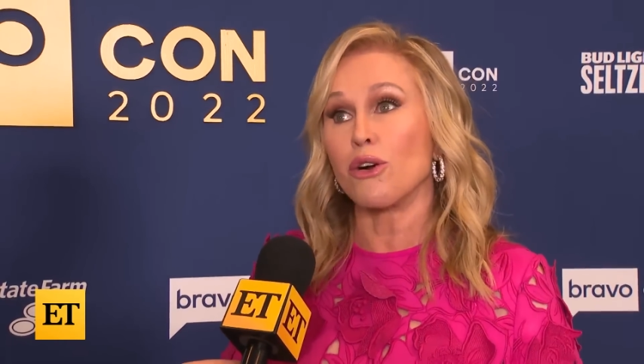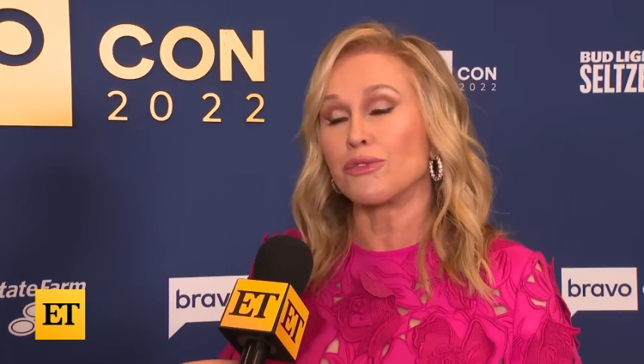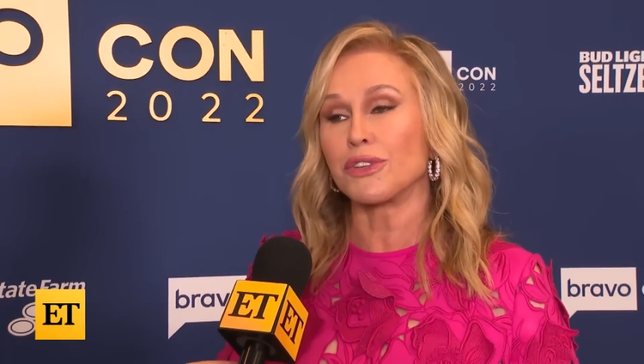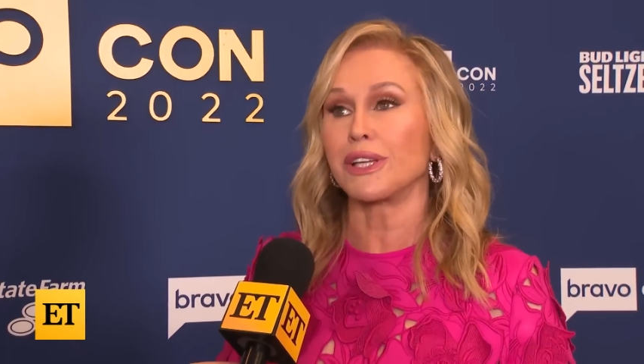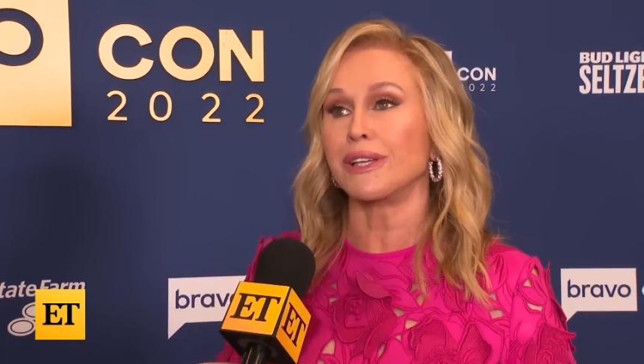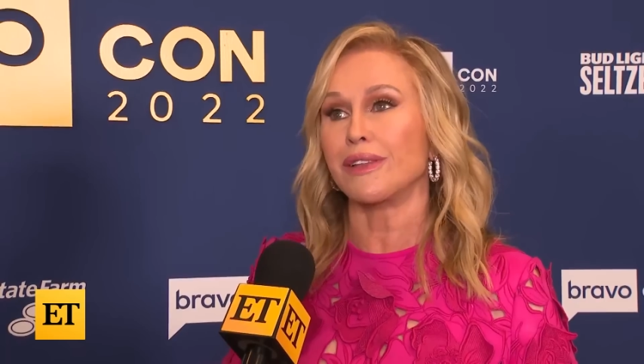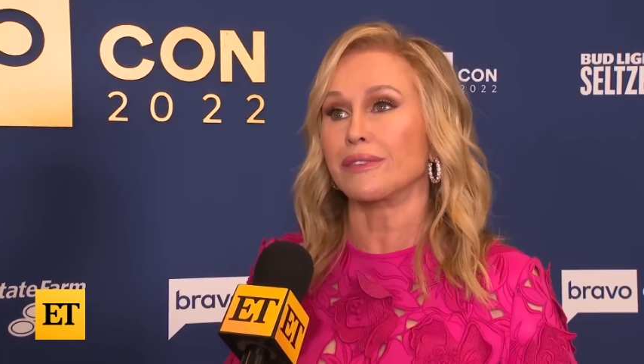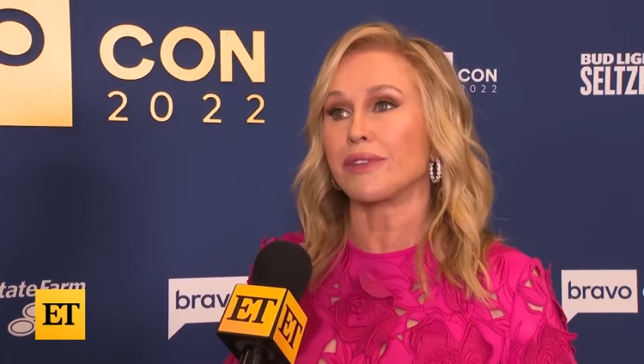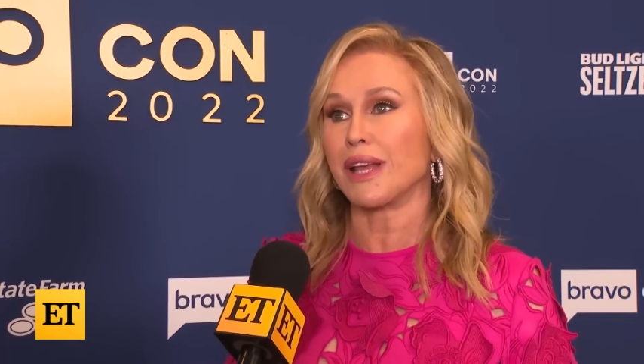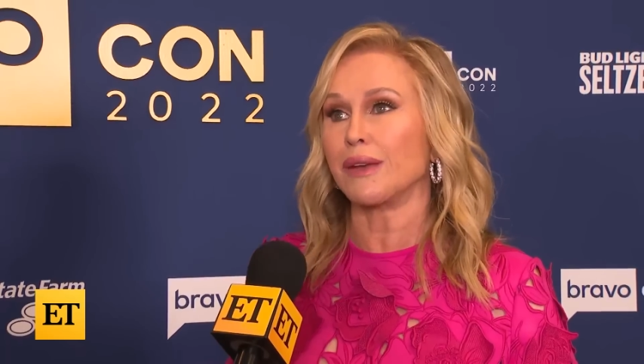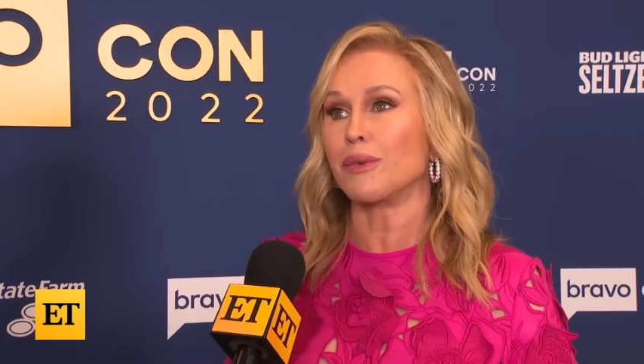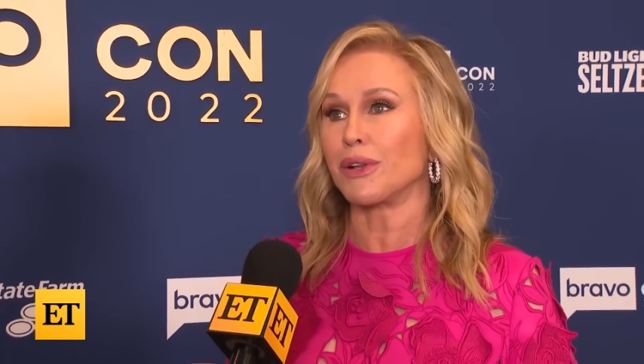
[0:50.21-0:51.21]
hopefully that
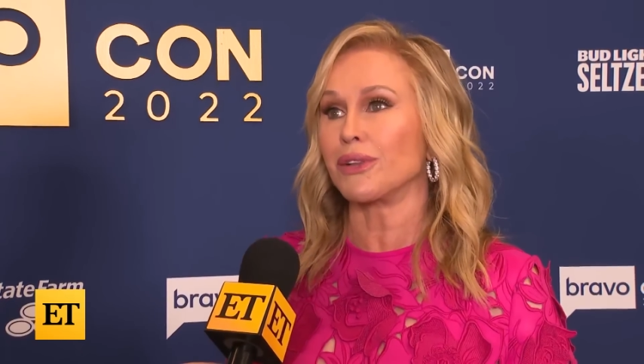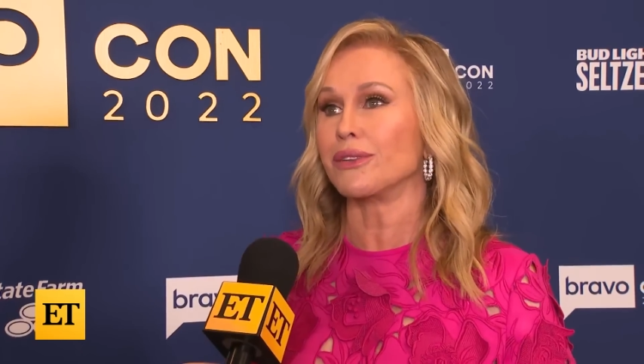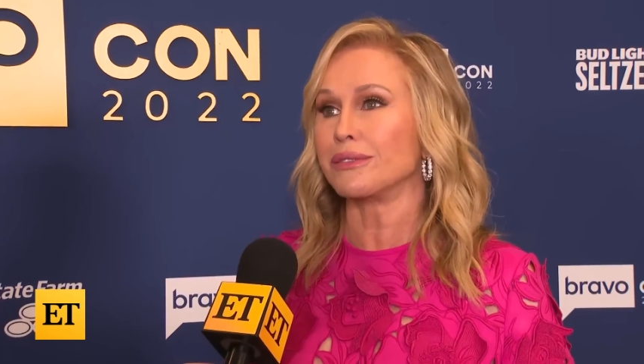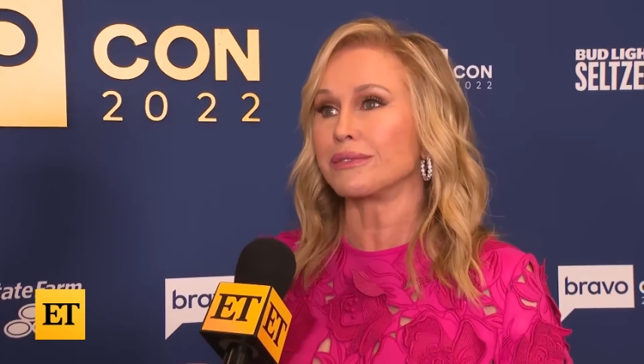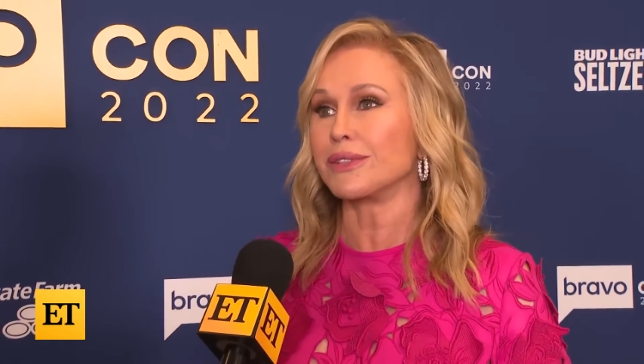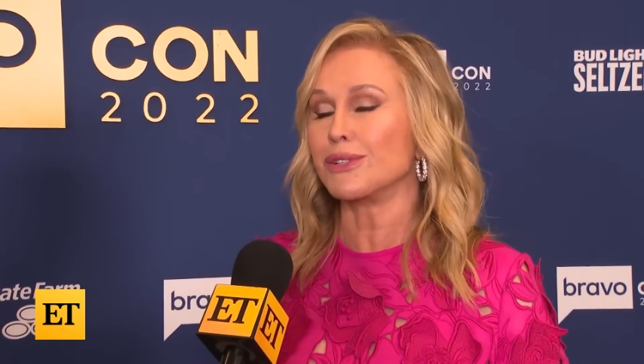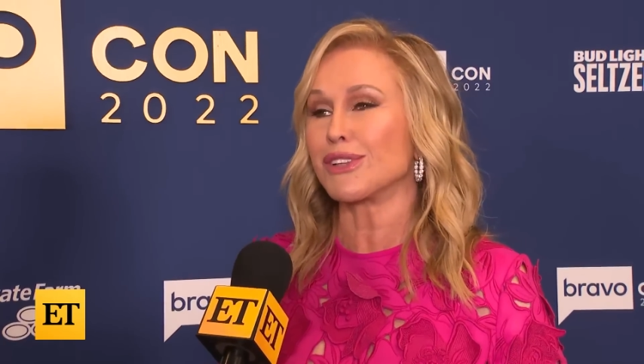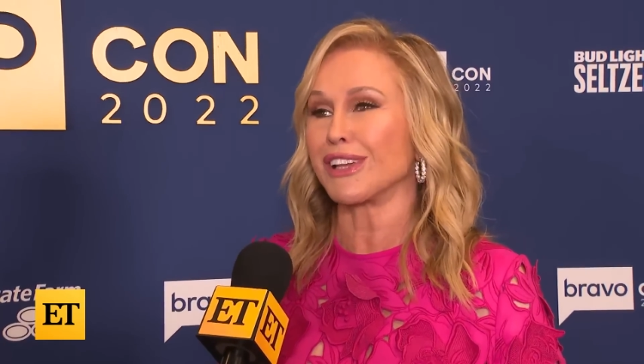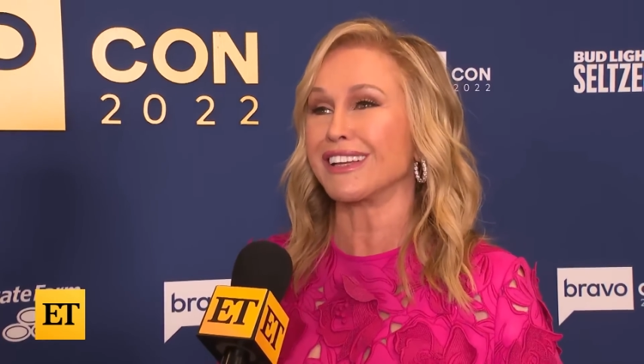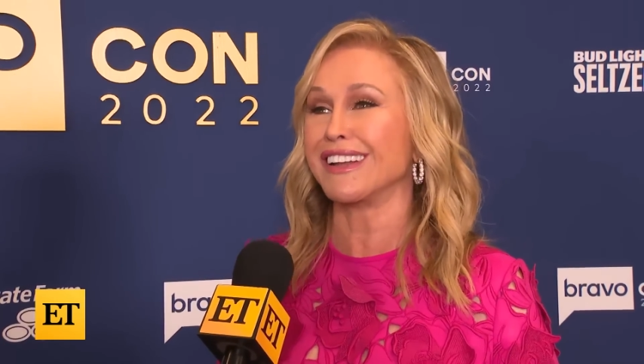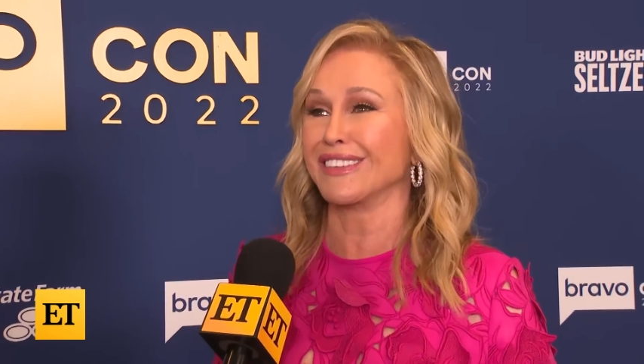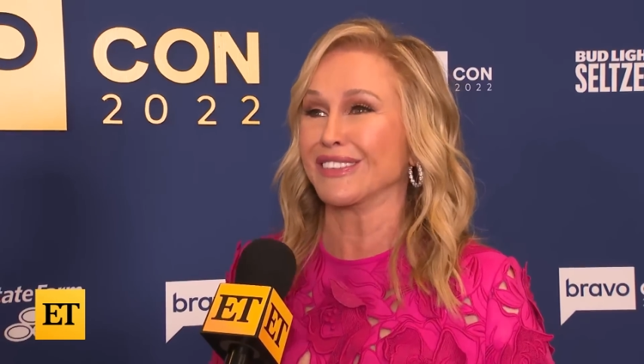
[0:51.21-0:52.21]
they will use
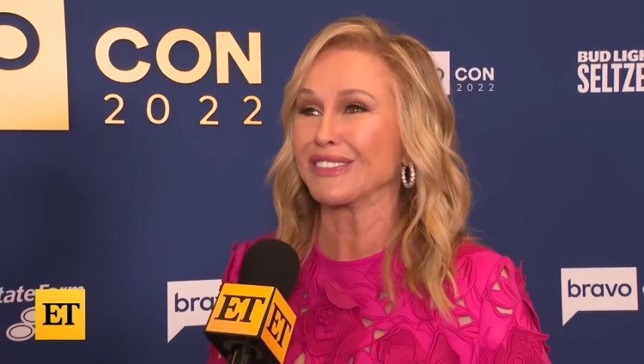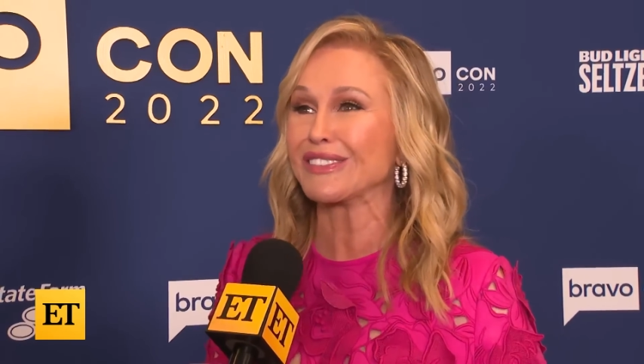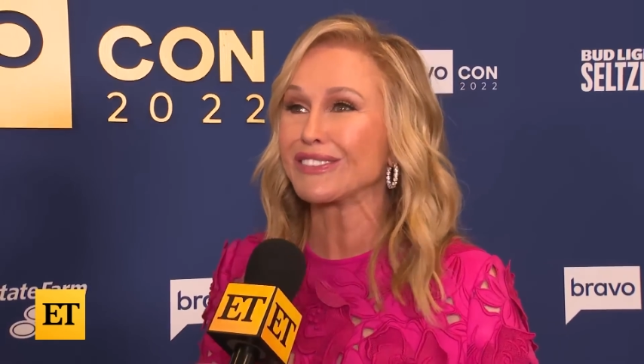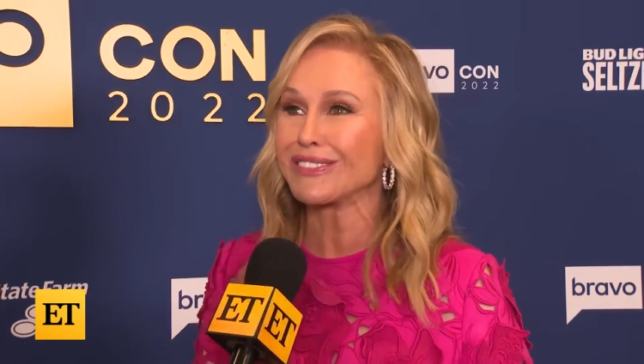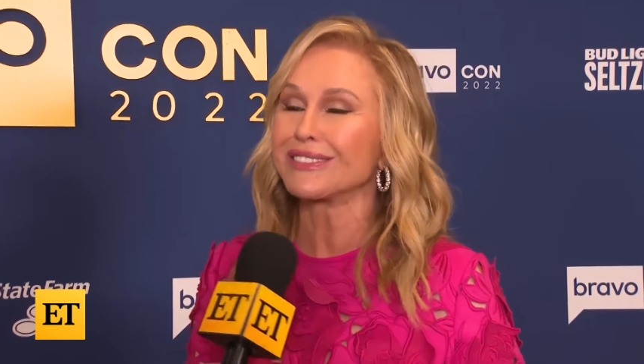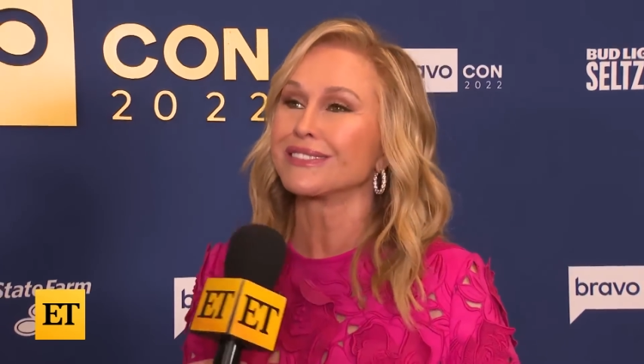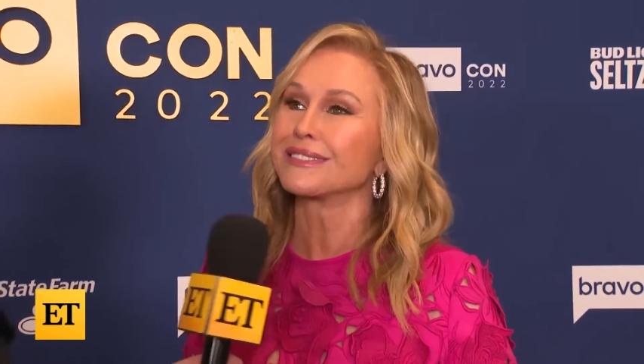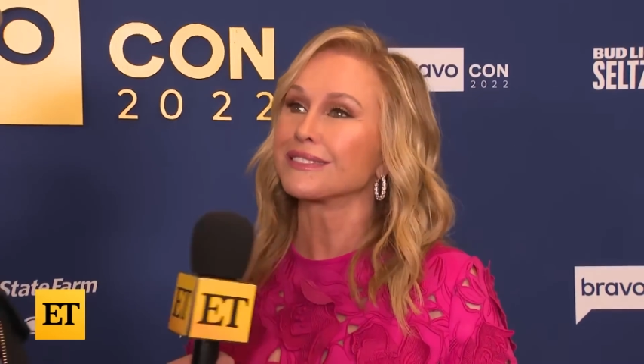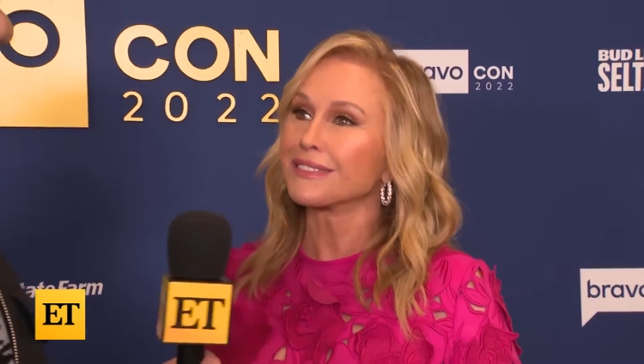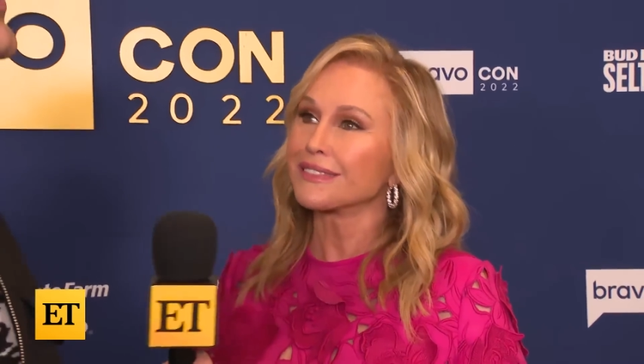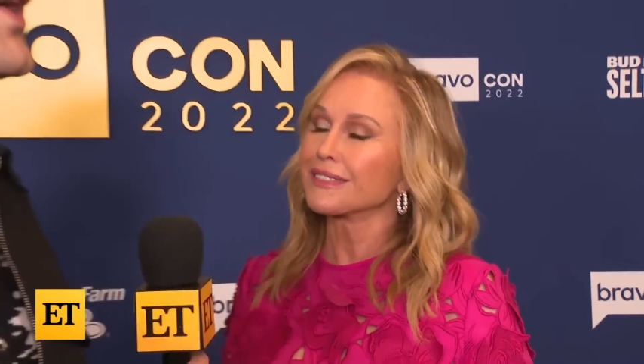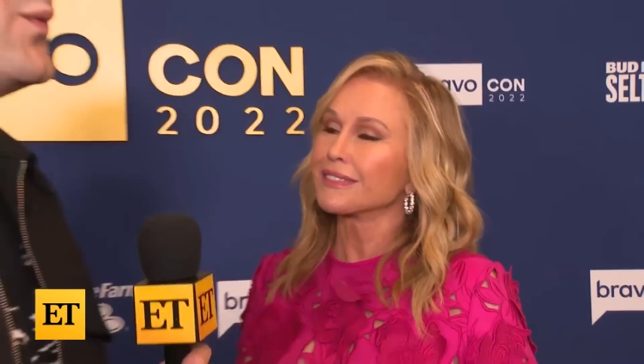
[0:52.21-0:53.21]
it. Did
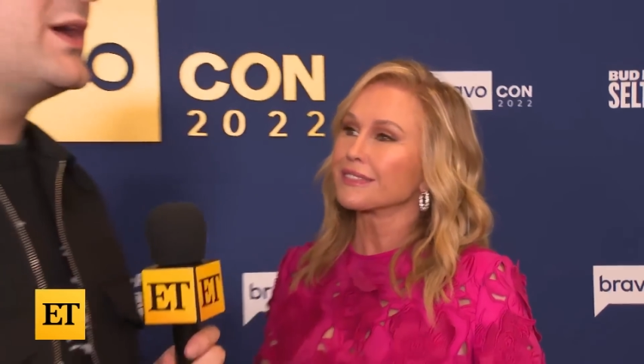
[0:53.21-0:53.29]
you get